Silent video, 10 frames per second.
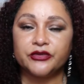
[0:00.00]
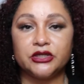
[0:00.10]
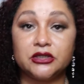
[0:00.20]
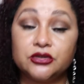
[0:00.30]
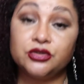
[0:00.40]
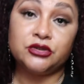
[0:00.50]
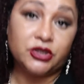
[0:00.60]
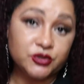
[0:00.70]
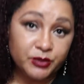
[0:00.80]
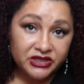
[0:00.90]
You know, who
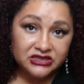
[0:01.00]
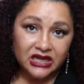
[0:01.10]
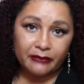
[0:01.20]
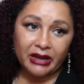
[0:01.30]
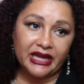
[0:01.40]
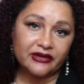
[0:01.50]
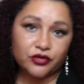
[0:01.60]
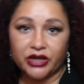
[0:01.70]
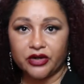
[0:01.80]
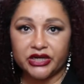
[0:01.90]
knows, by the time I have
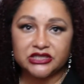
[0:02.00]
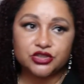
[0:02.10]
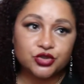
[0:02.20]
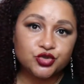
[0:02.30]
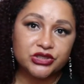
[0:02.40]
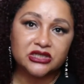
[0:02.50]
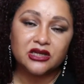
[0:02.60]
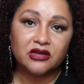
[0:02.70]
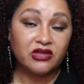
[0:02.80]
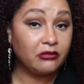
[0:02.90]
great-grandchildren,
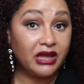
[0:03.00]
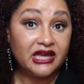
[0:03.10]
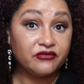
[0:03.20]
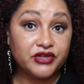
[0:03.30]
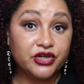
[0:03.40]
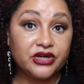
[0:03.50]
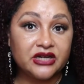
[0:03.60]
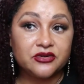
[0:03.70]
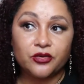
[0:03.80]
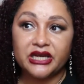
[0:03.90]
they may have figured
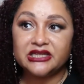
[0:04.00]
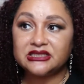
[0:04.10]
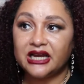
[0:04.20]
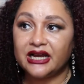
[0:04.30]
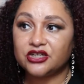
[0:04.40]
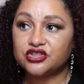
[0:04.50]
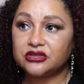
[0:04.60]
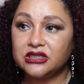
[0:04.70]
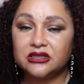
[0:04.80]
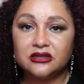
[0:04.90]
out a way to
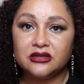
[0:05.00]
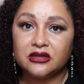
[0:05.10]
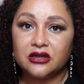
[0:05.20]
actually